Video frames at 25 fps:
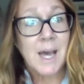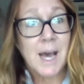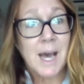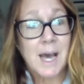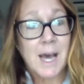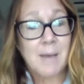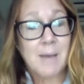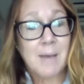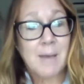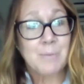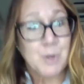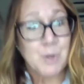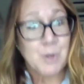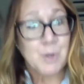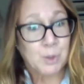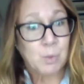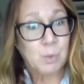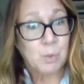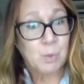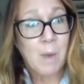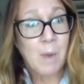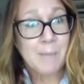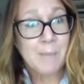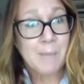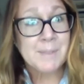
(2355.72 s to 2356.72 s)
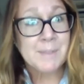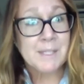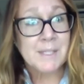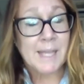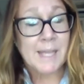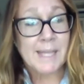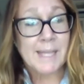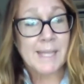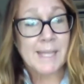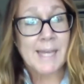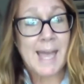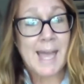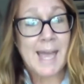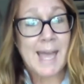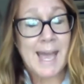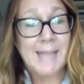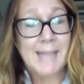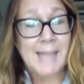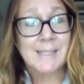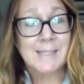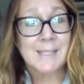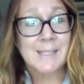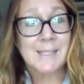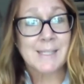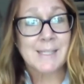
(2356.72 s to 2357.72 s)
um, your website
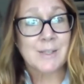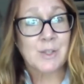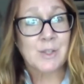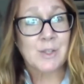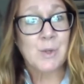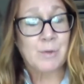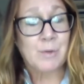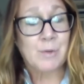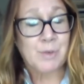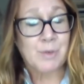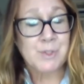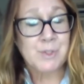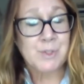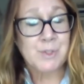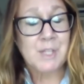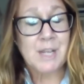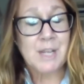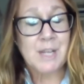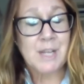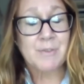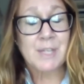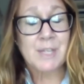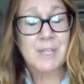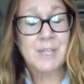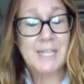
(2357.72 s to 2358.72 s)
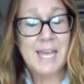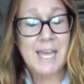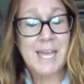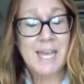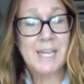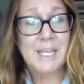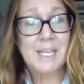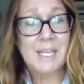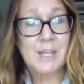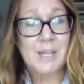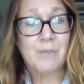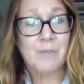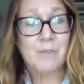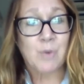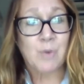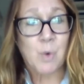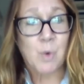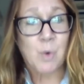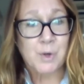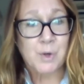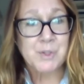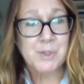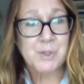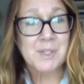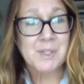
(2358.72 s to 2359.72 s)
at the University of Connecticut, of
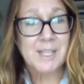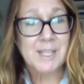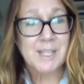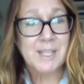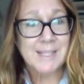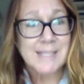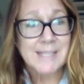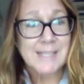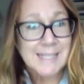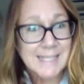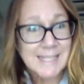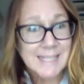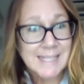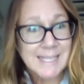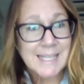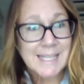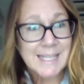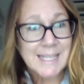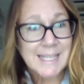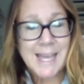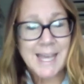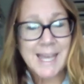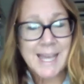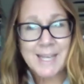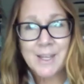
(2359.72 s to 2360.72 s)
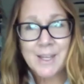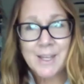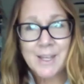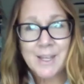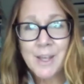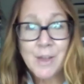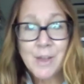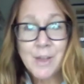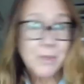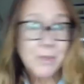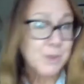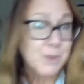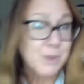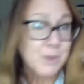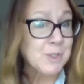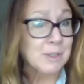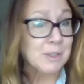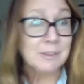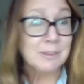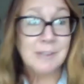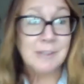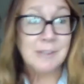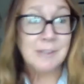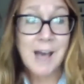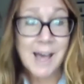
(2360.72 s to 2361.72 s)
course, can see that there's a
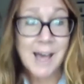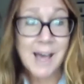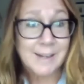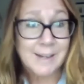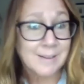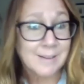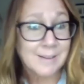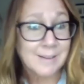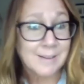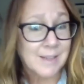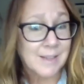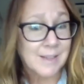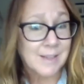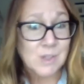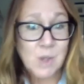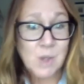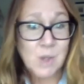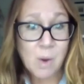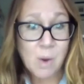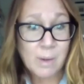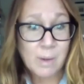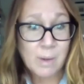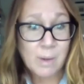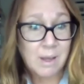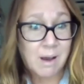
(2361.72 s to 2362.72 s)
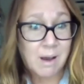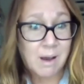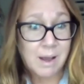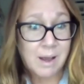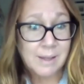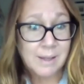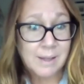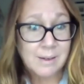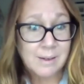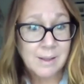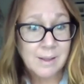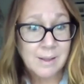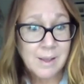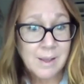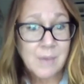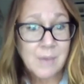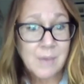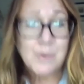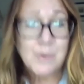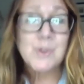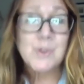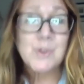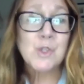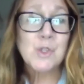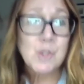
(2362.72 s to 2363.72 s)
lot that's going on.
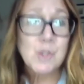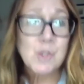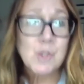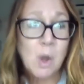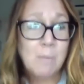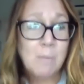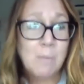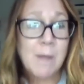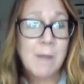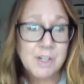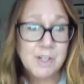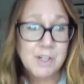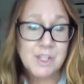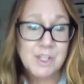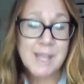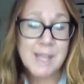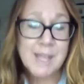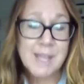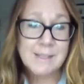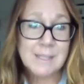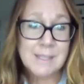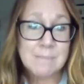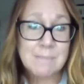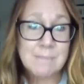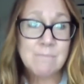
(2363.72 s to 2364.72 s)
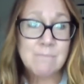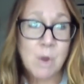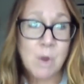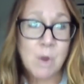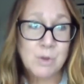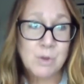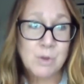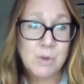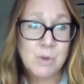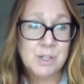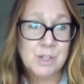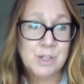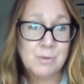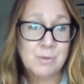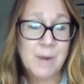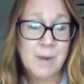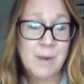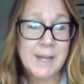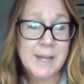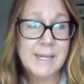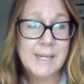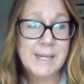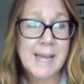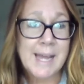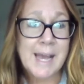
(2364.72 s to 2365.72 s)
There's so much that's in motion
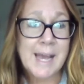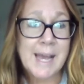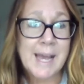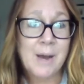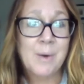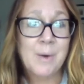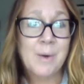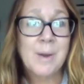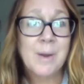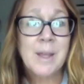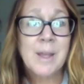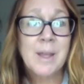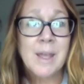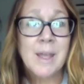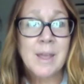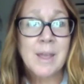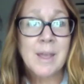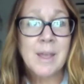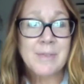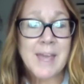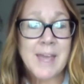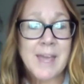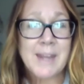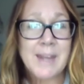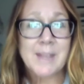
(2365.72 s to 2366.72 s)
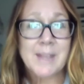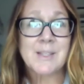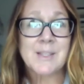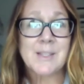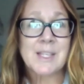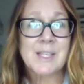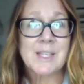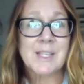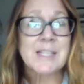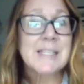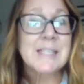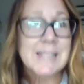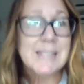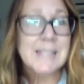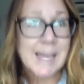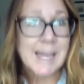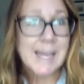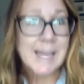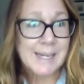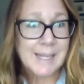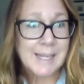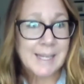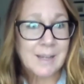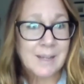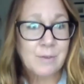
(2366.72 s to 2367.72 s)
right now that is
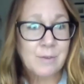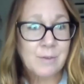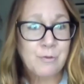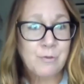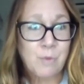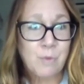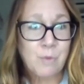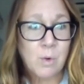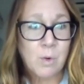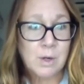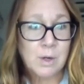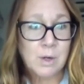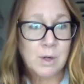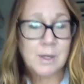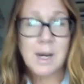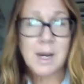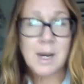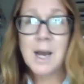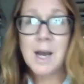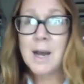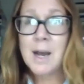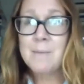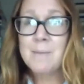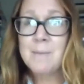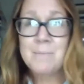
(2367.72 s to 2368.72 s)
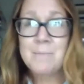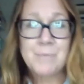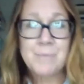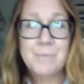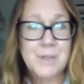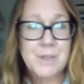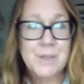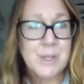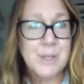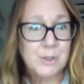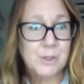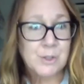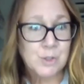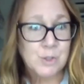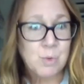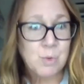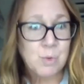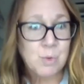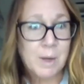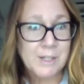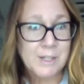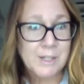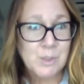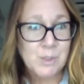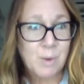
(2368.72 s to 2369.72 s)
exciting for um, the year
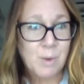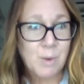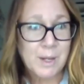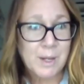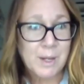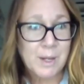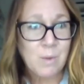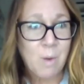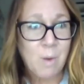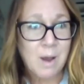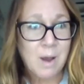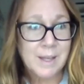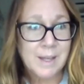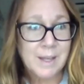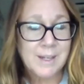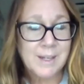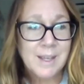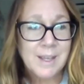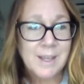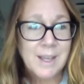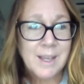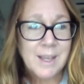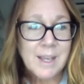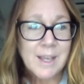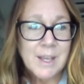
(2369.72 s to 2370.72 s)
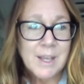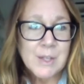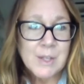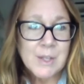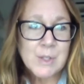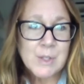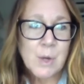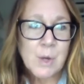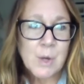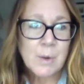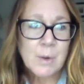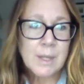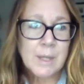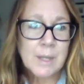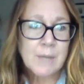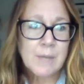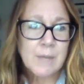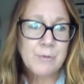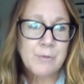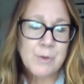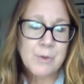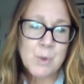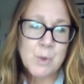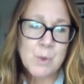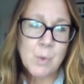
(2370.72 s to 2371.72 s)
2021. So,
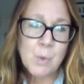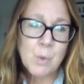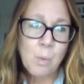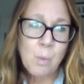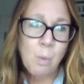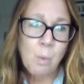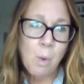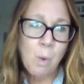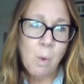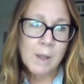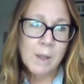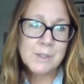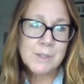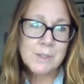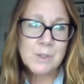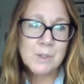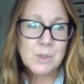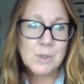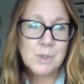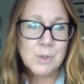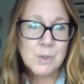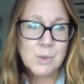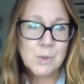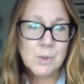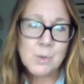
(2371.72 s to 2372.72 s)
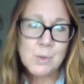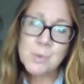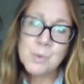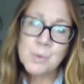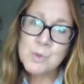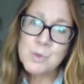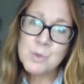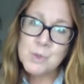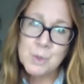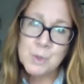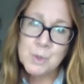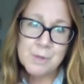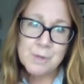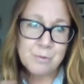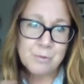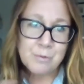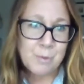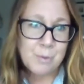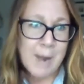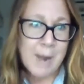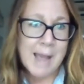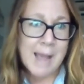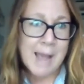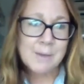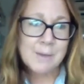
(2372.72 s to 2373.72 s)
if you want to sort of
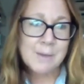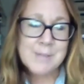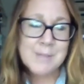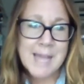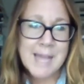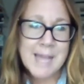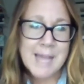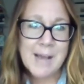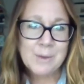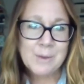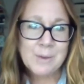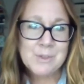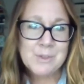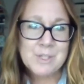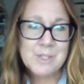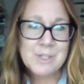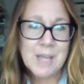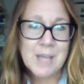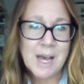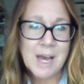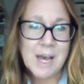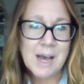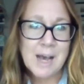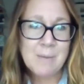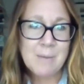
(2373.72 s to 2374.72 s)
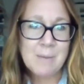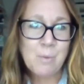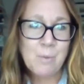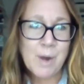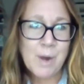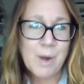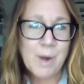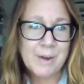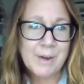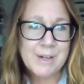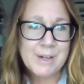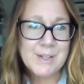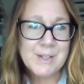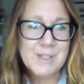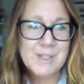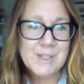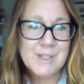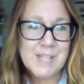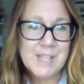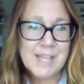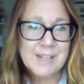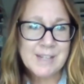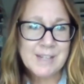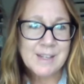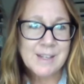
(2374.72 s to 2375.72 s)
round out um, where it is
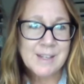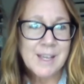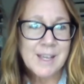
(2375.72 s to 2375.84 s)
that